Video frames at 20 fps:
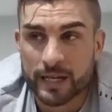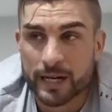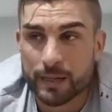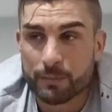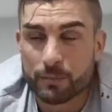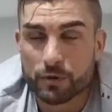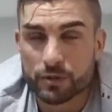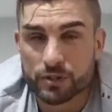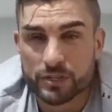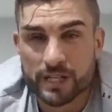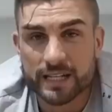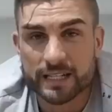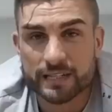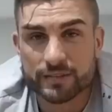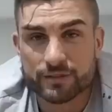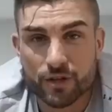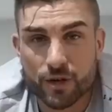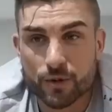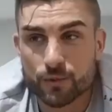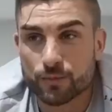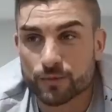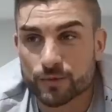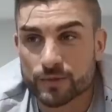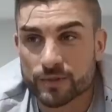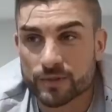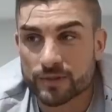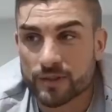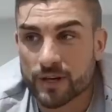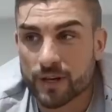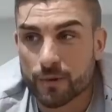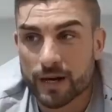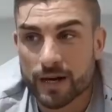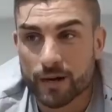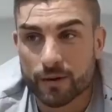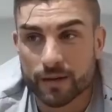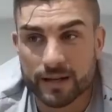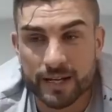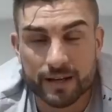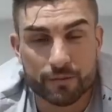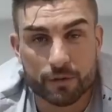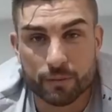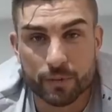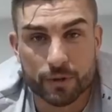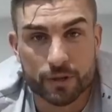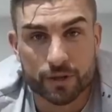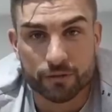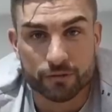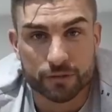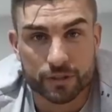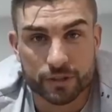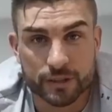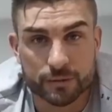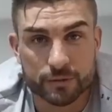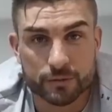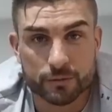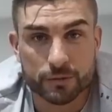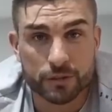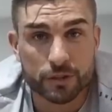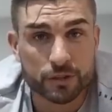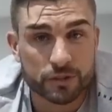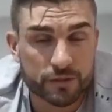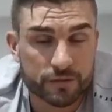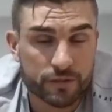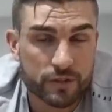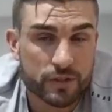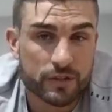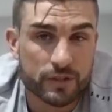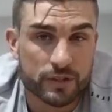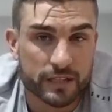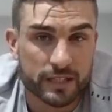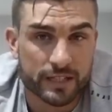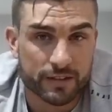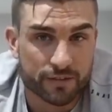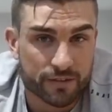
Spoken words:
I'm not saying don't go out and have a burger and chips, because you've earned it.